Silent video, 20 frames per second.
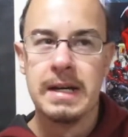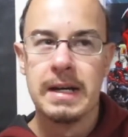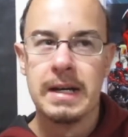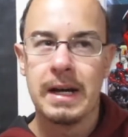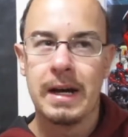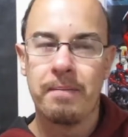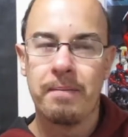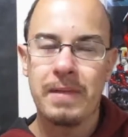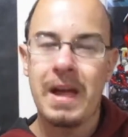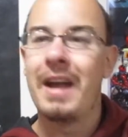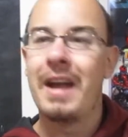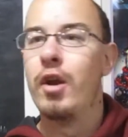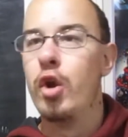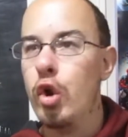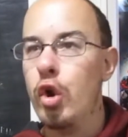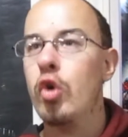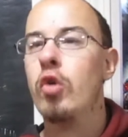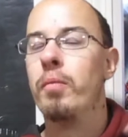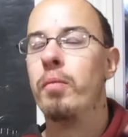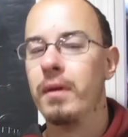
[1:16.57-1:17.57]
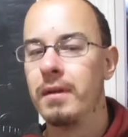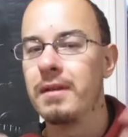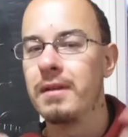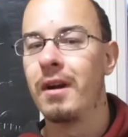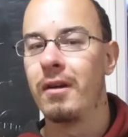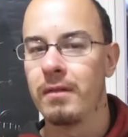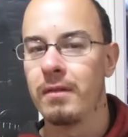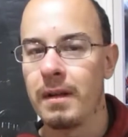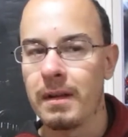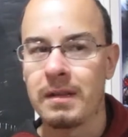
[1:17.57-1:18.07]
not new, but, you
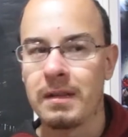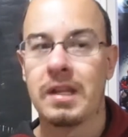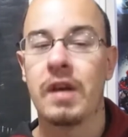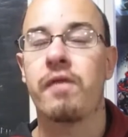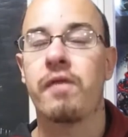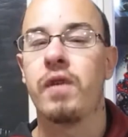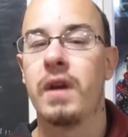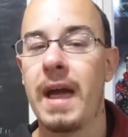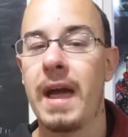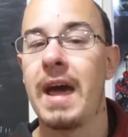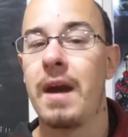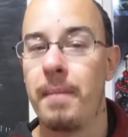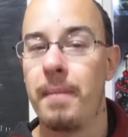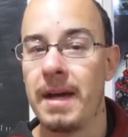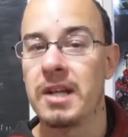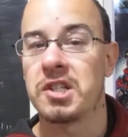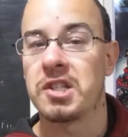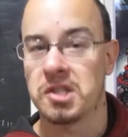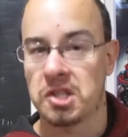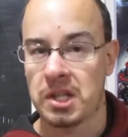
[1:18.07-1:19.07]
know, different animation